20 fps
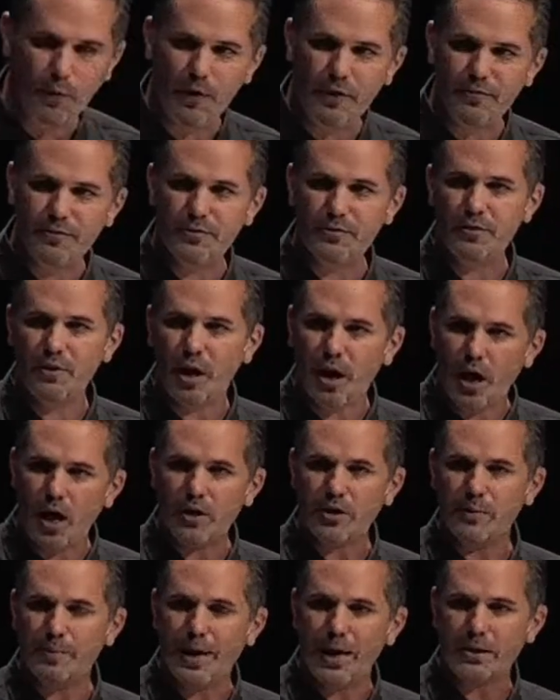We've
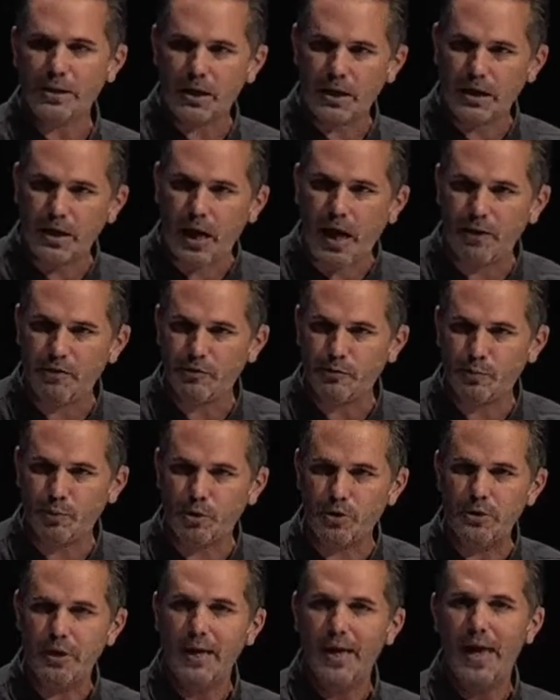talked about the
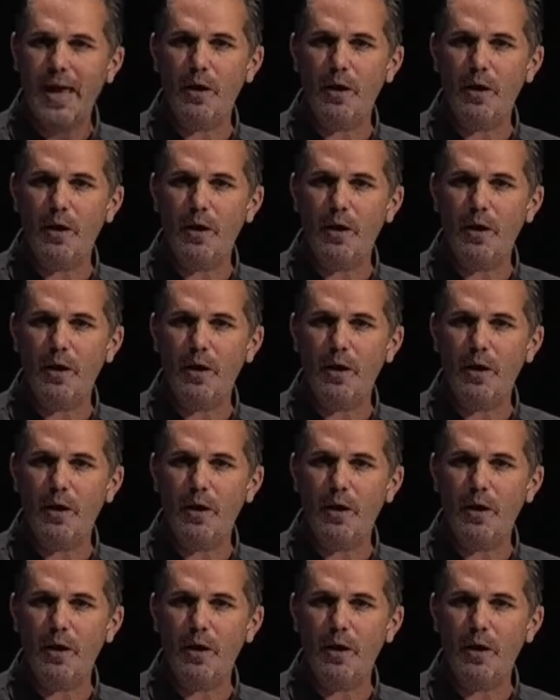gospel